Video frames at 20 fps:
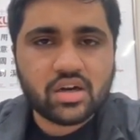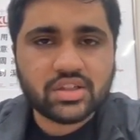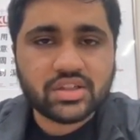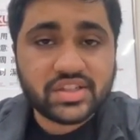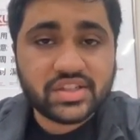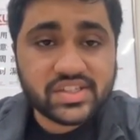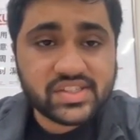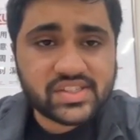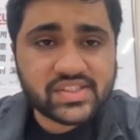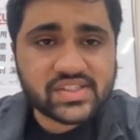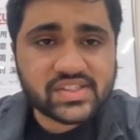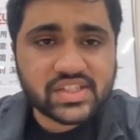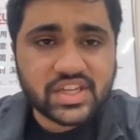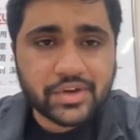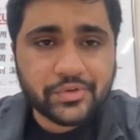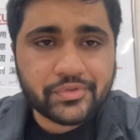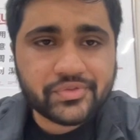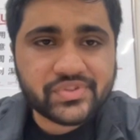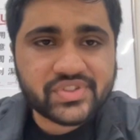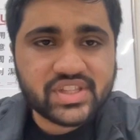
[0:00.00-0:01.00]
This
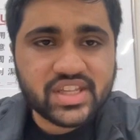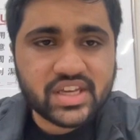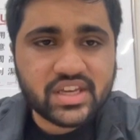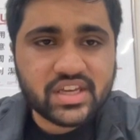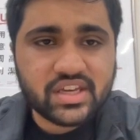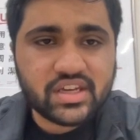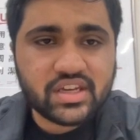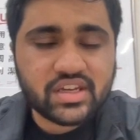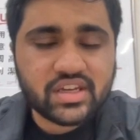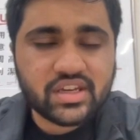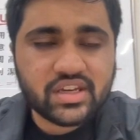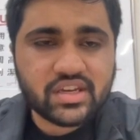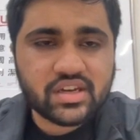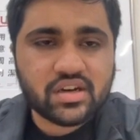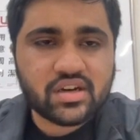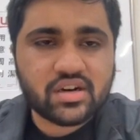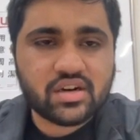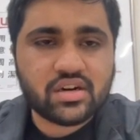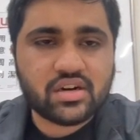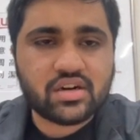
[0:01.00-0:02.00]
gives the
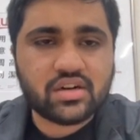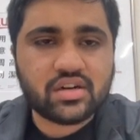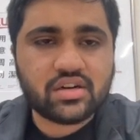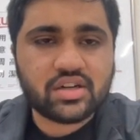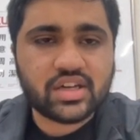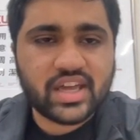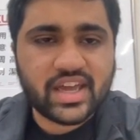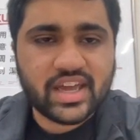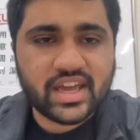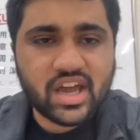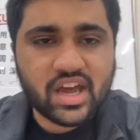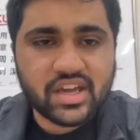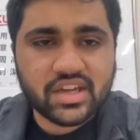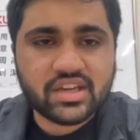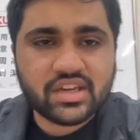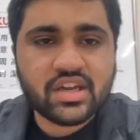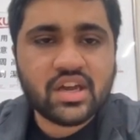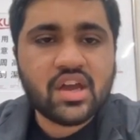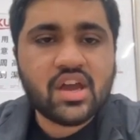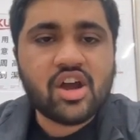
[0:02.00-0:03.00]

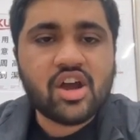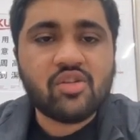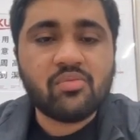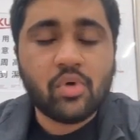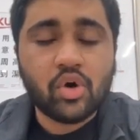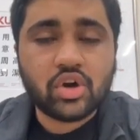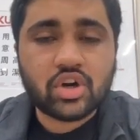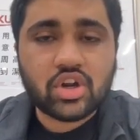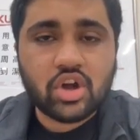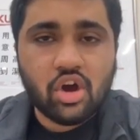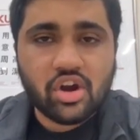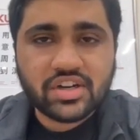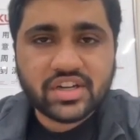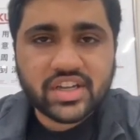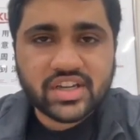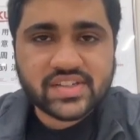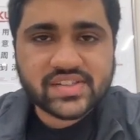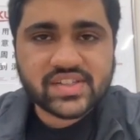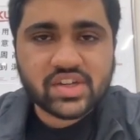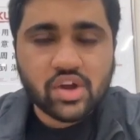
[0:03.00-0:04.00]
AI more
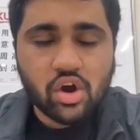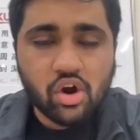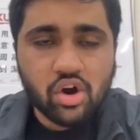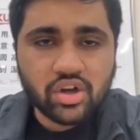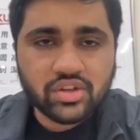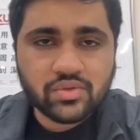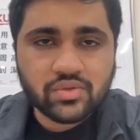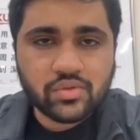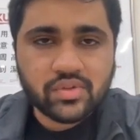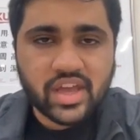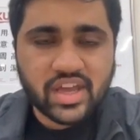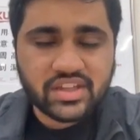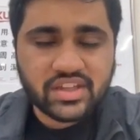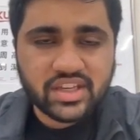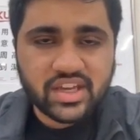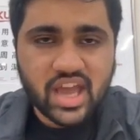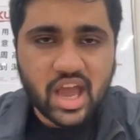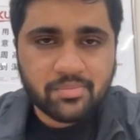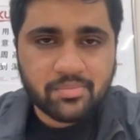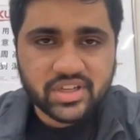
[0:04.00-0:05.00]
context on any
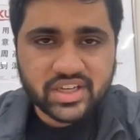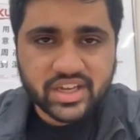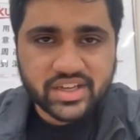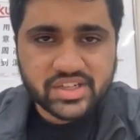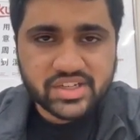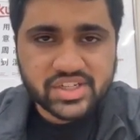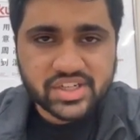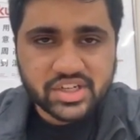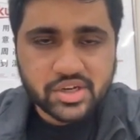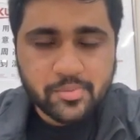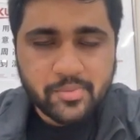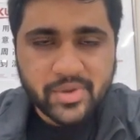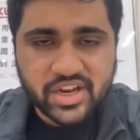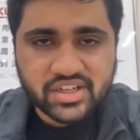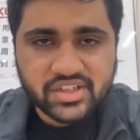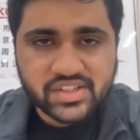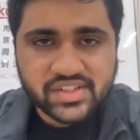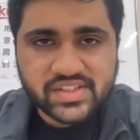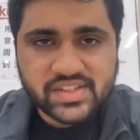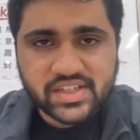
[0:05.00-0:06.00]
application
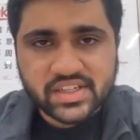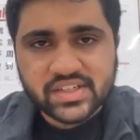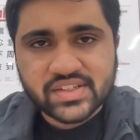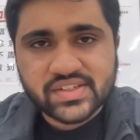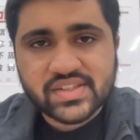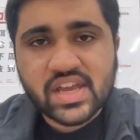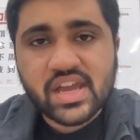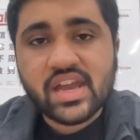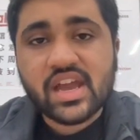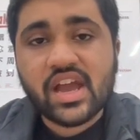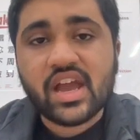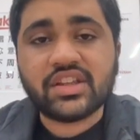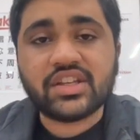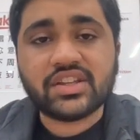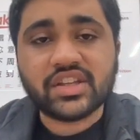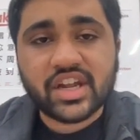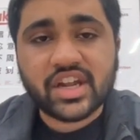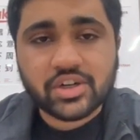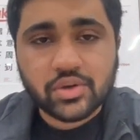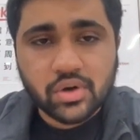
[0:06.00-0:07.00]
dependencies, any
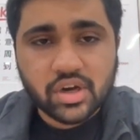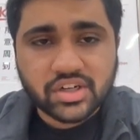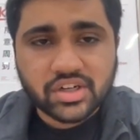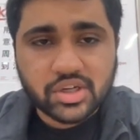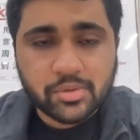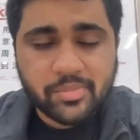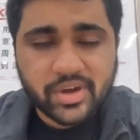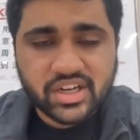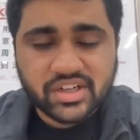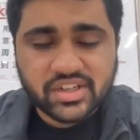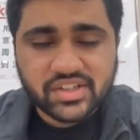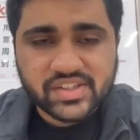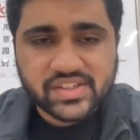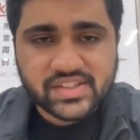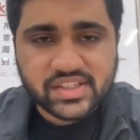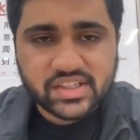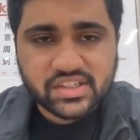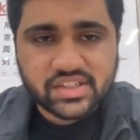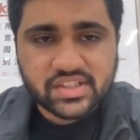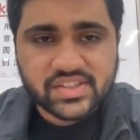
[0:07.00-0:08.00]
network
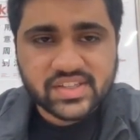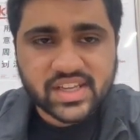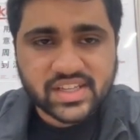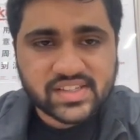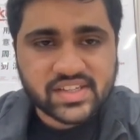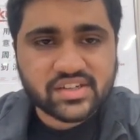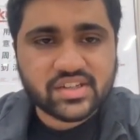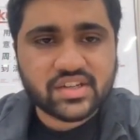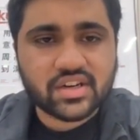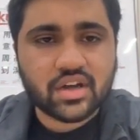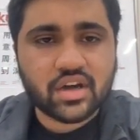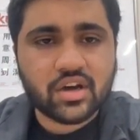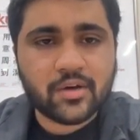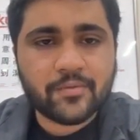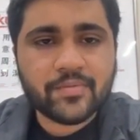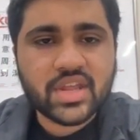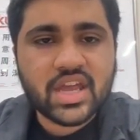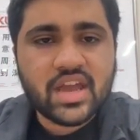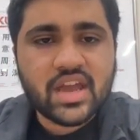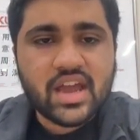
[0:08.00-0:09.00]
dependencies, etc.,
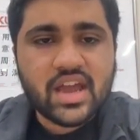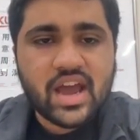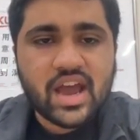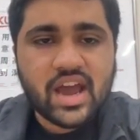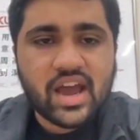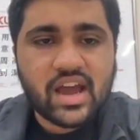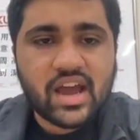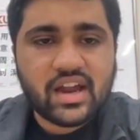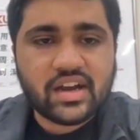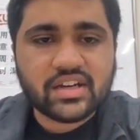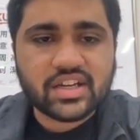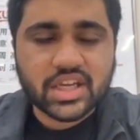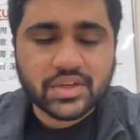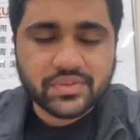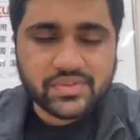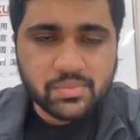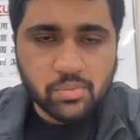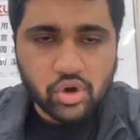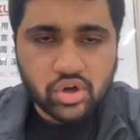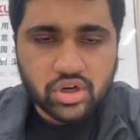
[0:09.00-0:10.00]
and
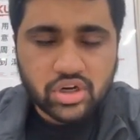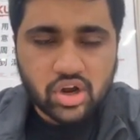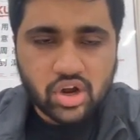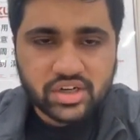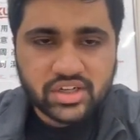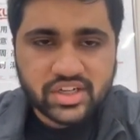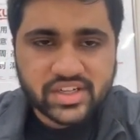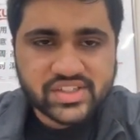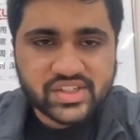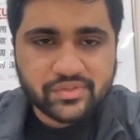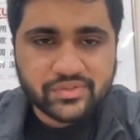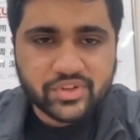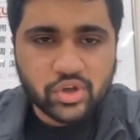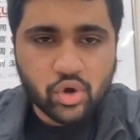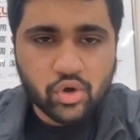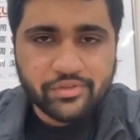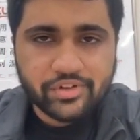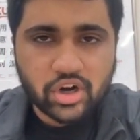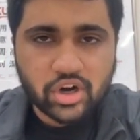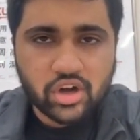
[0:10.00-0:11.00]
gives more context of the
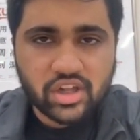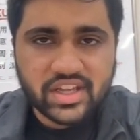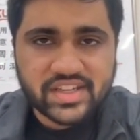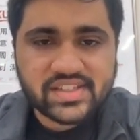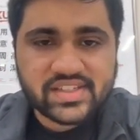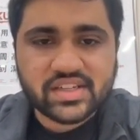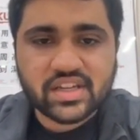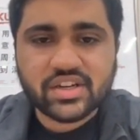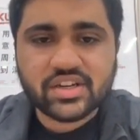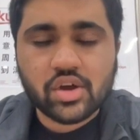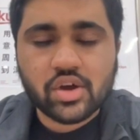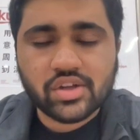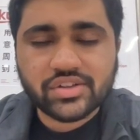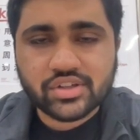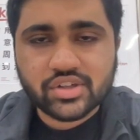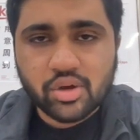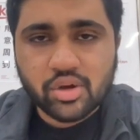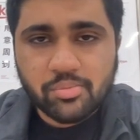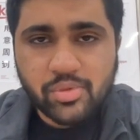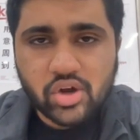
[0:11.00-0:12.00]
overall estate or the
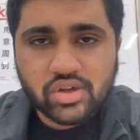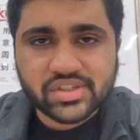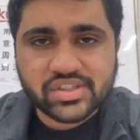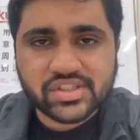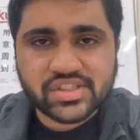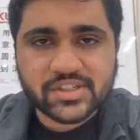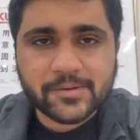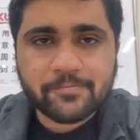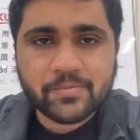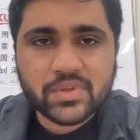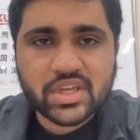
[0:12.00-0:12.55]
topology.